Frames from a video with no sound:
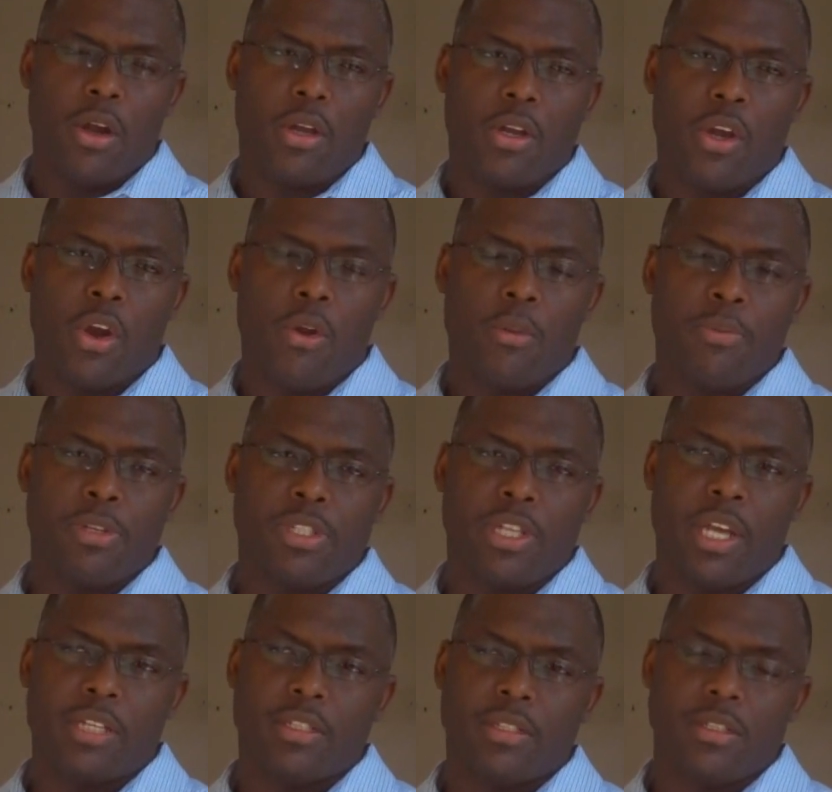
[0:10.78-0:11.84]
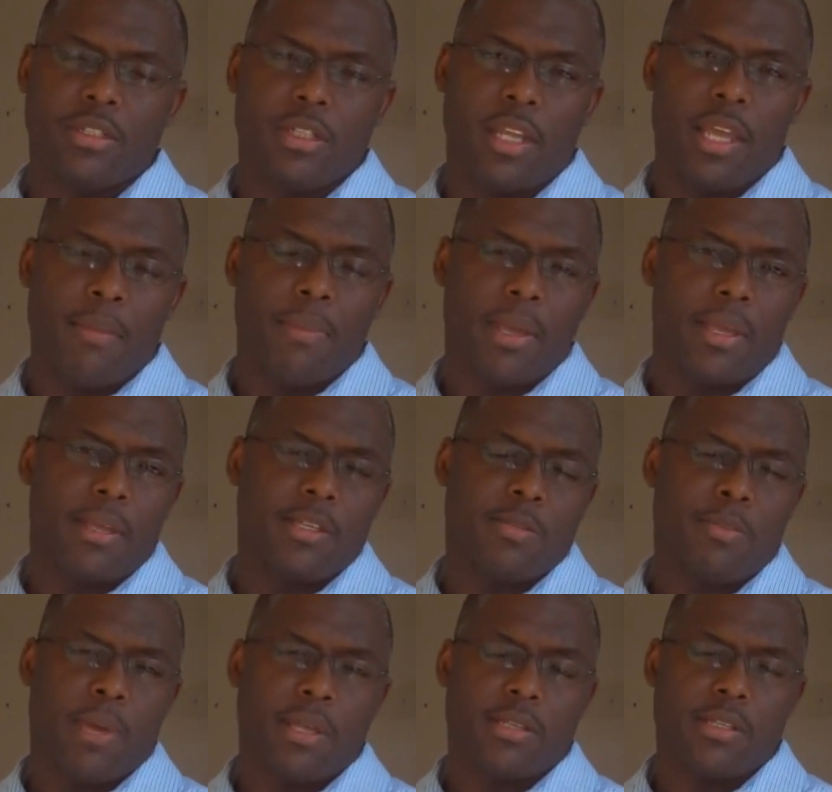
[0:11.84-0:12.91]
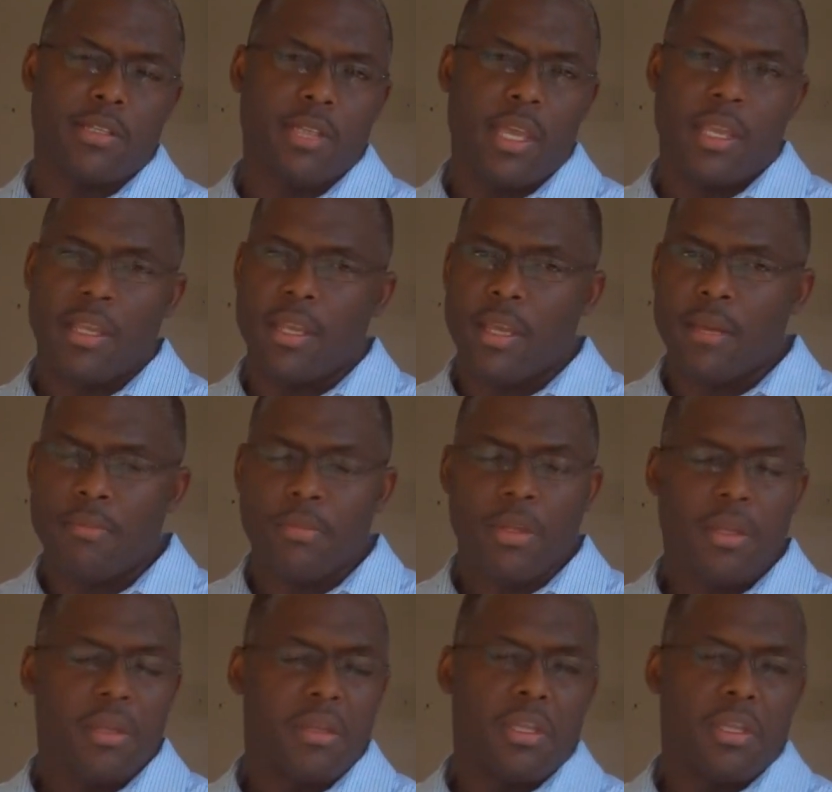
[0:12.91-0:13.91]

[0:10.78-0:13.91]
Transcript: our current projections, the land bank expects to take in,